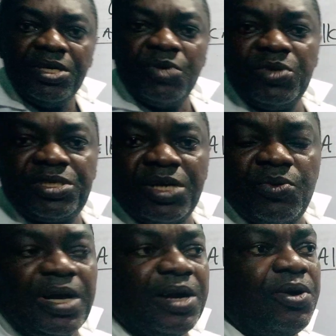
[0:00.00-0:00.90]
in which you
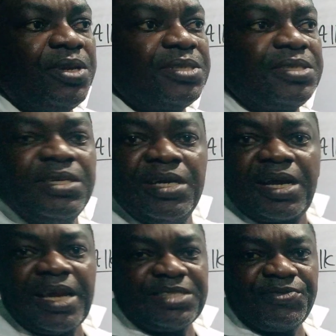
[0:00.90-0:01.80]
can call it
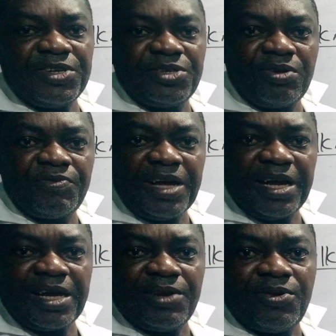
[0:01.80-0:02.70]
classification of
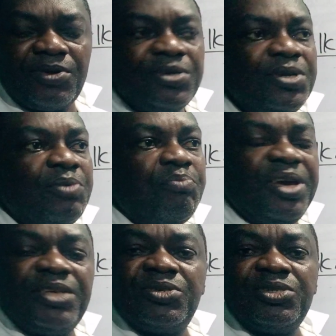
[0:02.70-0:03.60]
alkanol
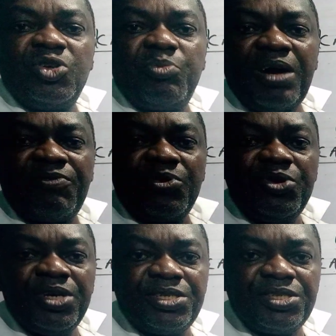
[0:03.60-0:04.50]
based on the number of
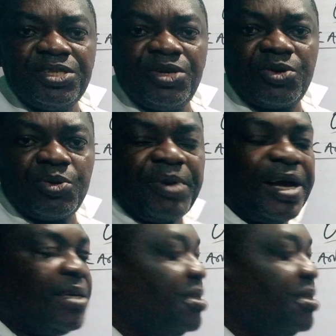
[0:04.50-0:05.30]
OH they occupy.